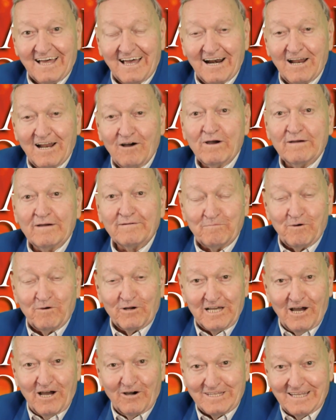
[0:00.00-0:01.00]
Hello
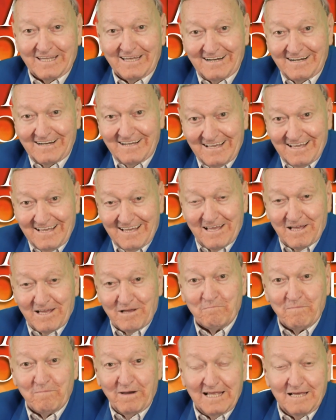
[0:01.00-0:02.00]
everybody out there.
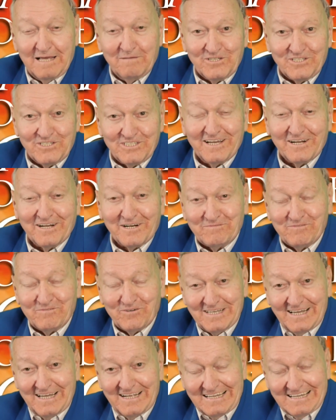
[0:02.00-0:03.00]
My name is Eric
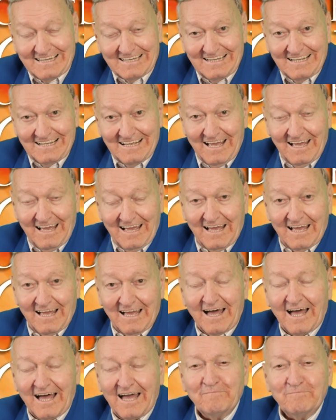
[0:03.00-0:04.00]
von Däniken.
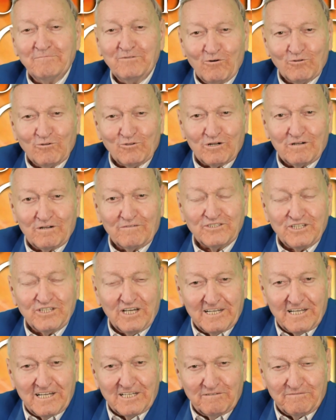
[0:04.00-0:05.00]
I am the author of
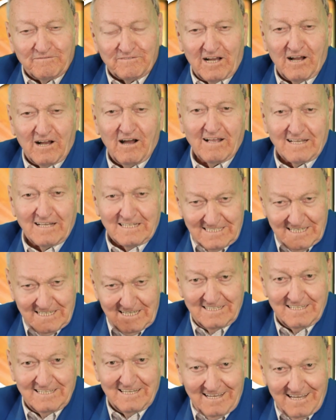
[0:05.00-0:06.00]
Chariots of the Gods
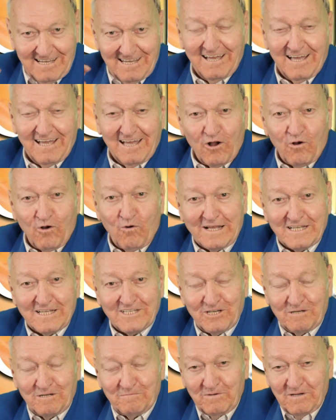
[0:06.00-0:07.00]
and uh,
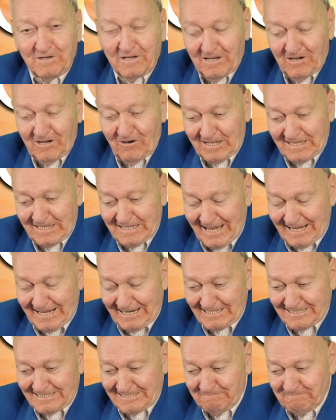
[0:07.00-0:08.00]
quite some other
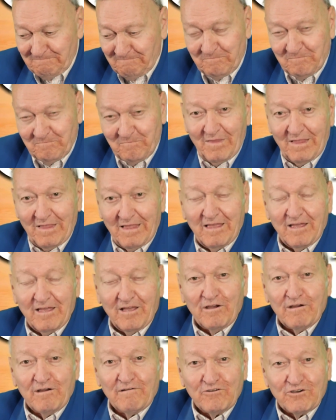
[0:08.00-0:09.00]
titles.
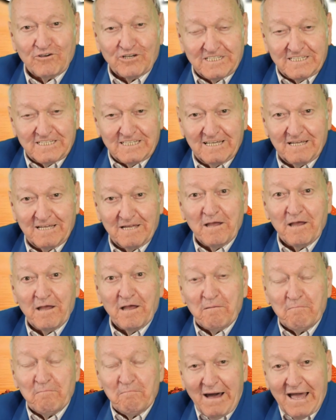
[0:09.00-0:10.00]
First,
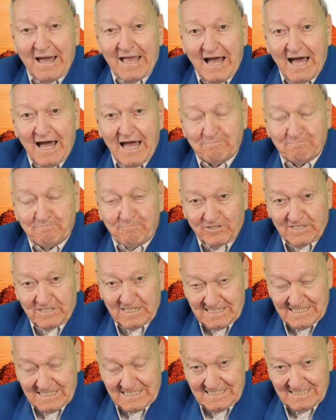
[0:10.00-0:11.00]
my
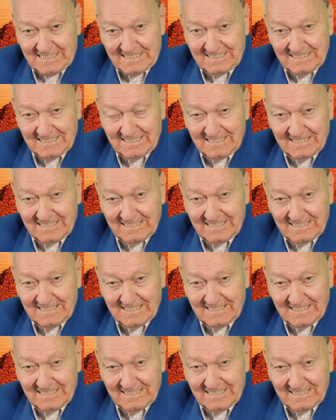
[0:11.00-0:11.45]
hypothesis.